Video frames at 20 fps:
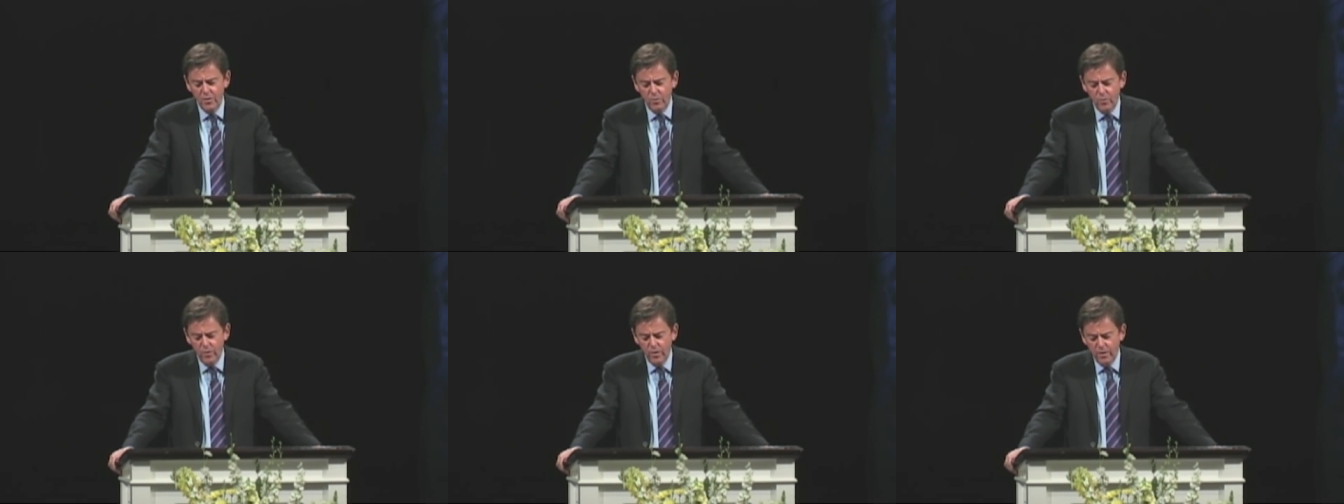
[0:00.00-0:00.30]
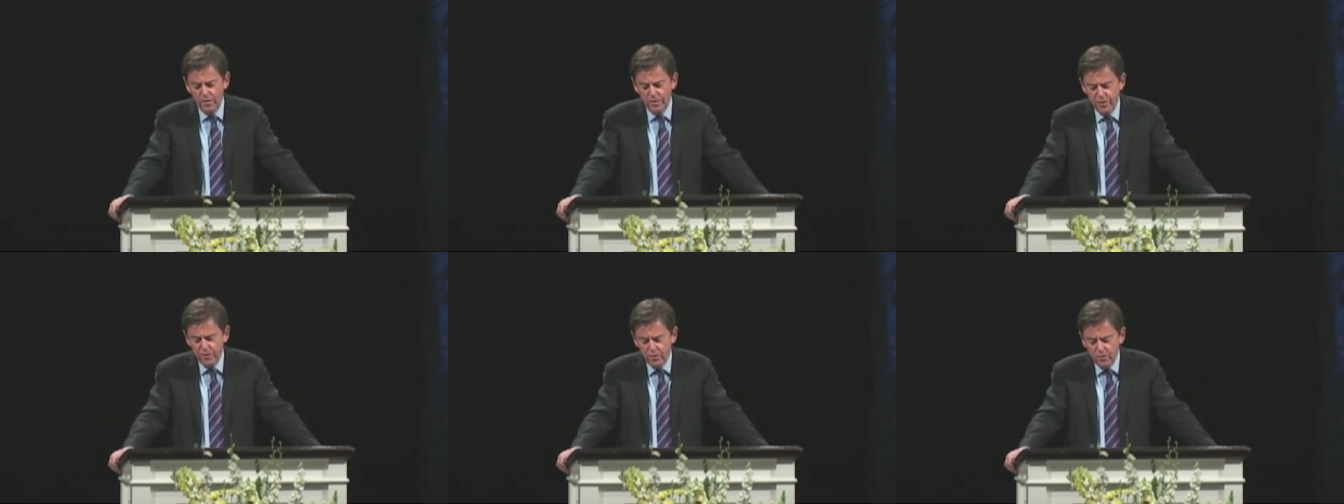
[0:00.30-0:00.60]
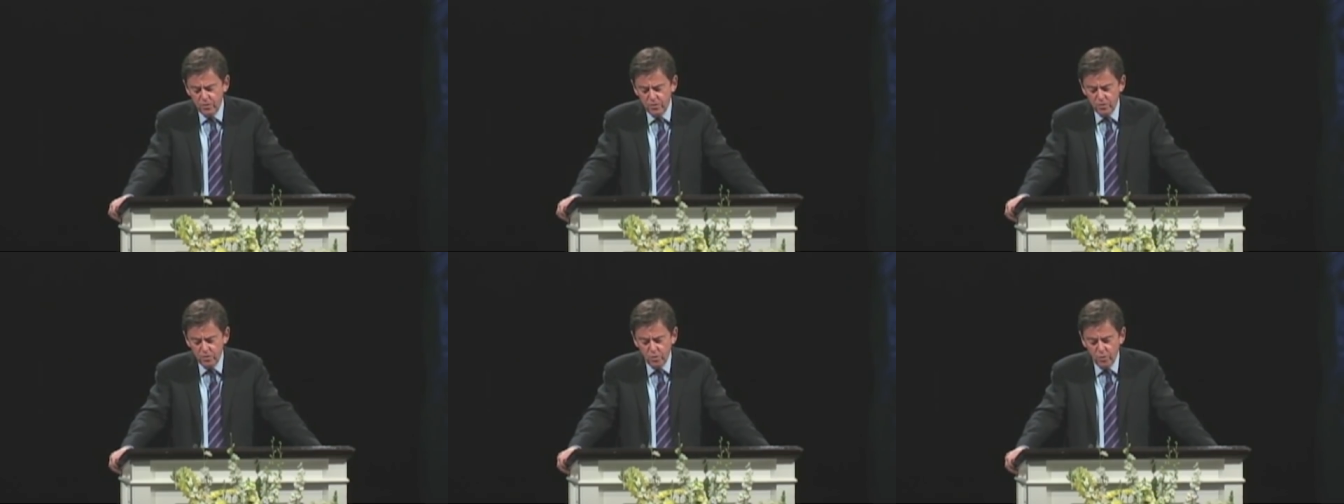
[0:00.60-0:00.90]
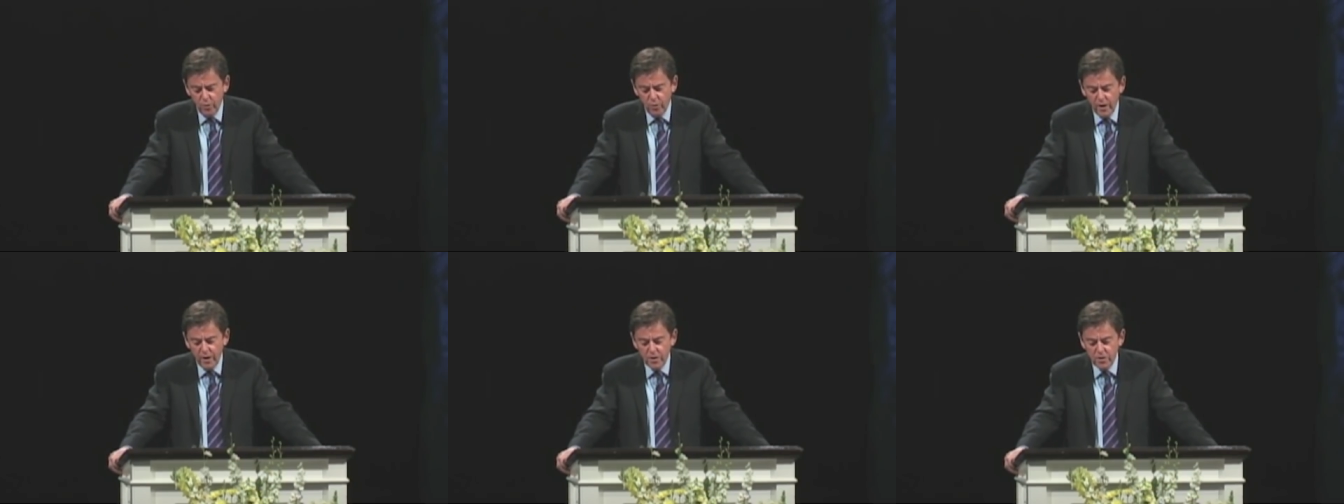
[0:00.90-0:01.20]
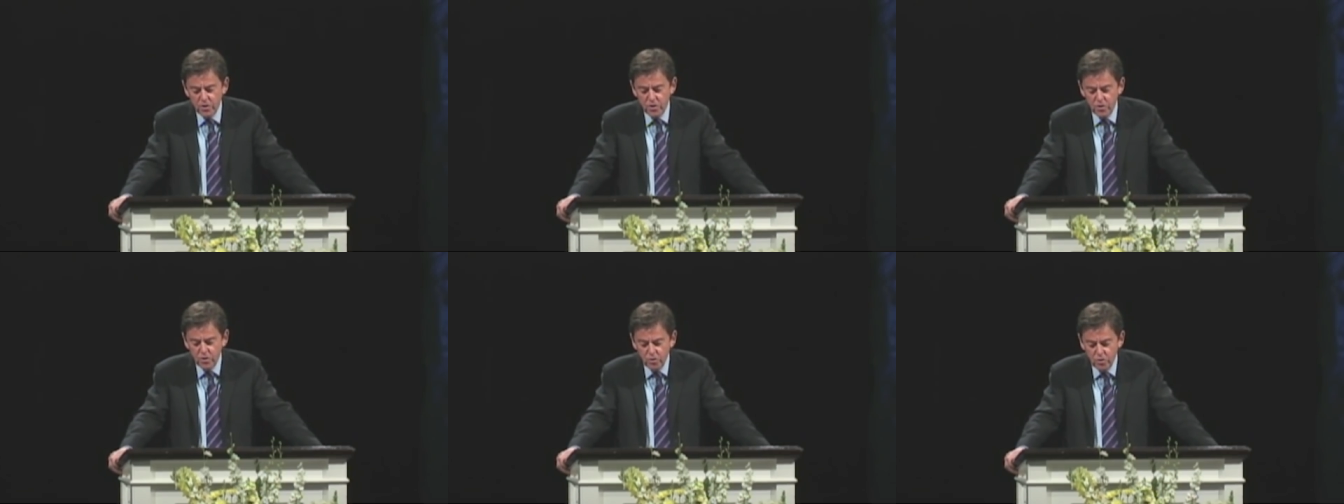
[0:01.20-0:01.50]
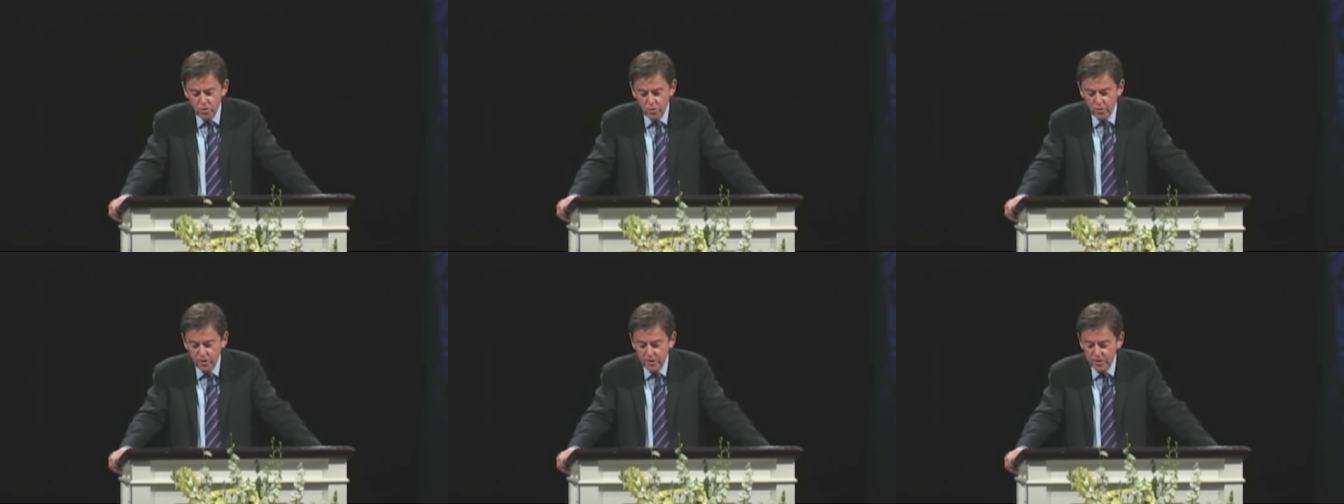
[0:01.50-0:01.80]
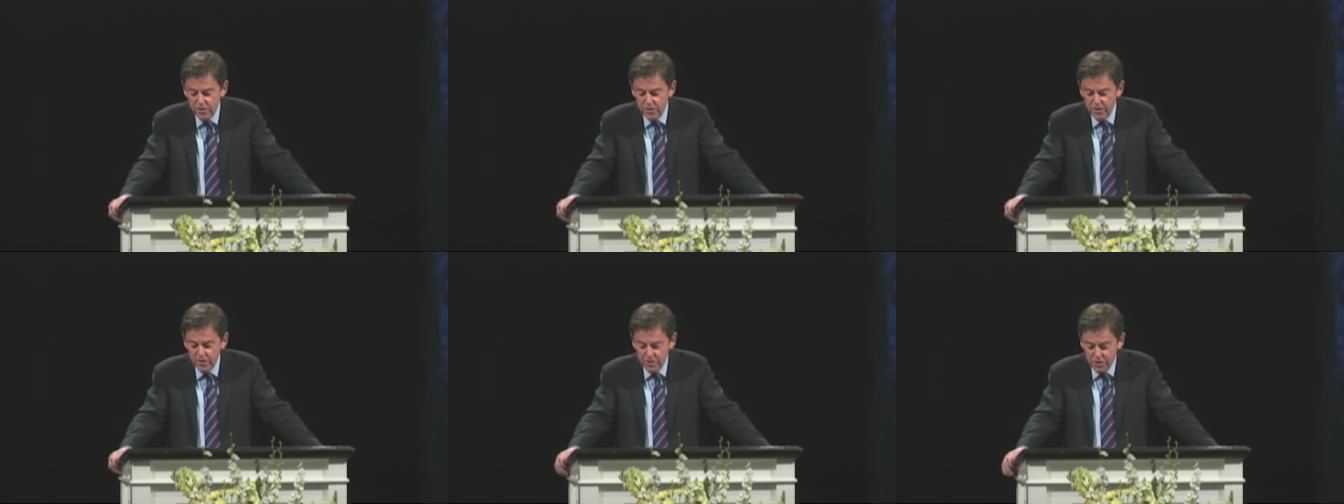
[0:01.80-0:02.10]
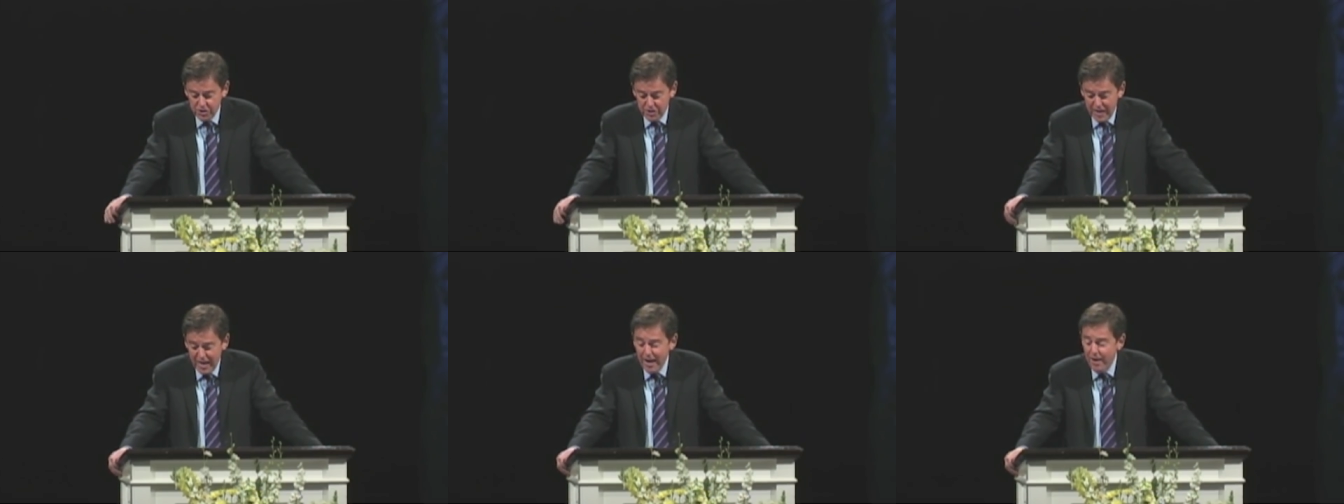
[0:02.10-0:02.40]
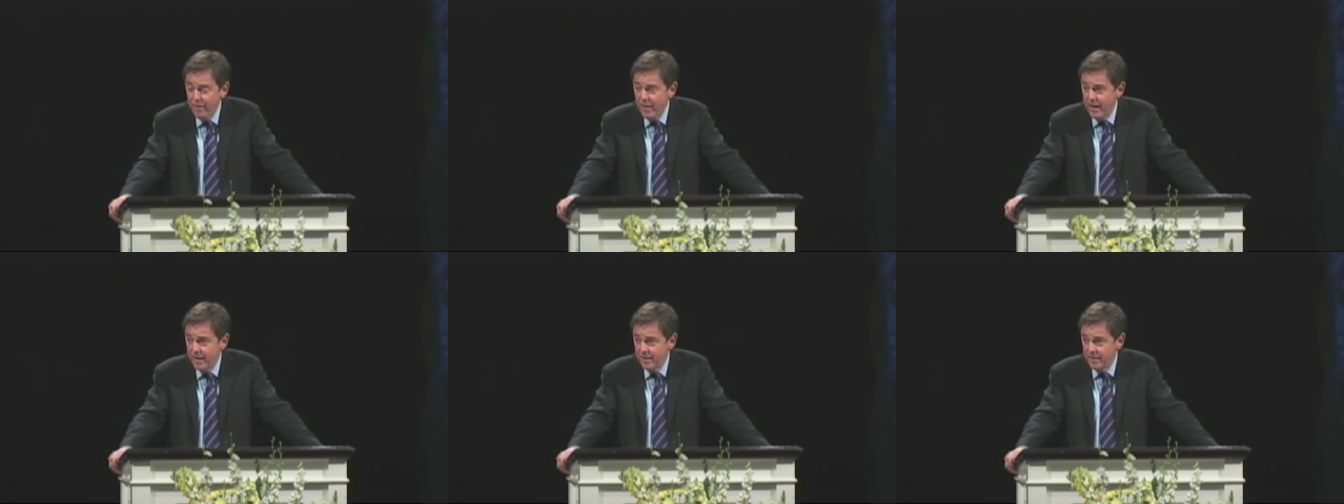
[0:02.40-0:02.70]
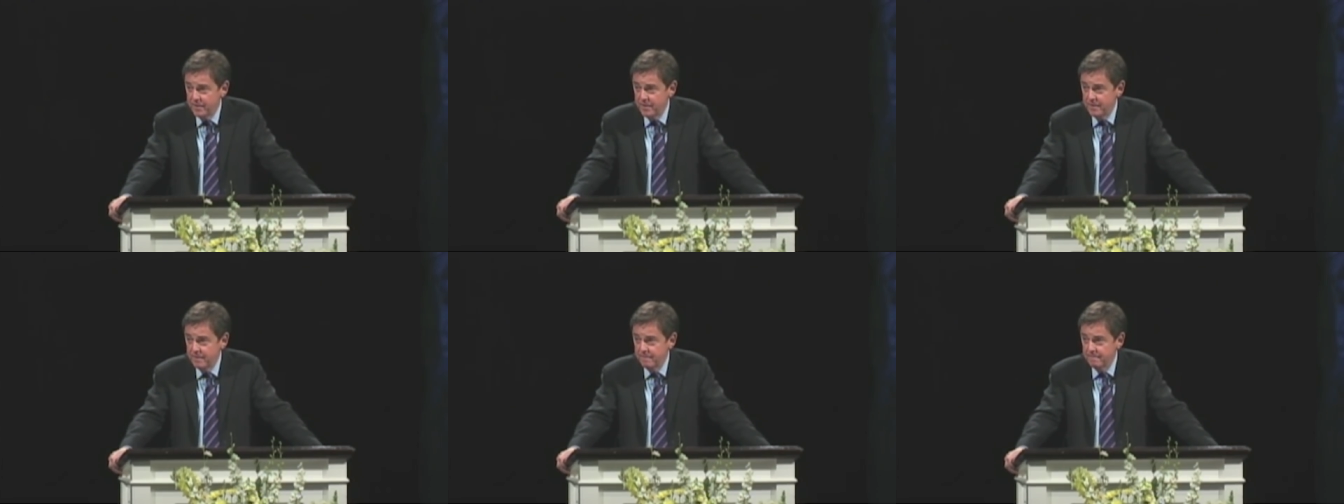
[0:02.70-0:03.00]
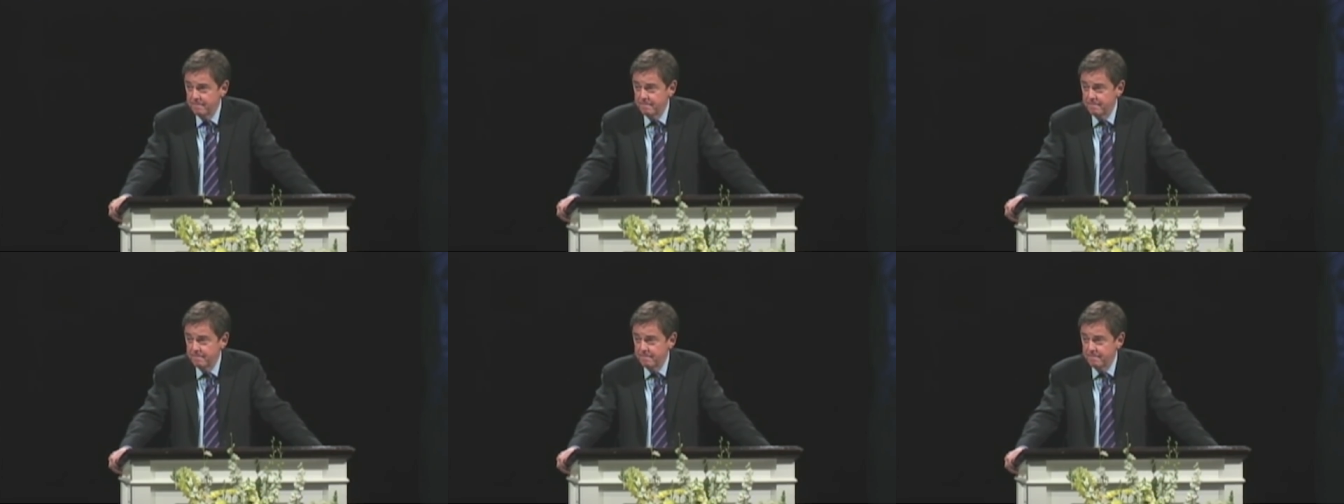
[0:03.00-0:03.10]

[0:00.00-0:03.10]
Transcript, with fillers: with the notorious Judas Iscariot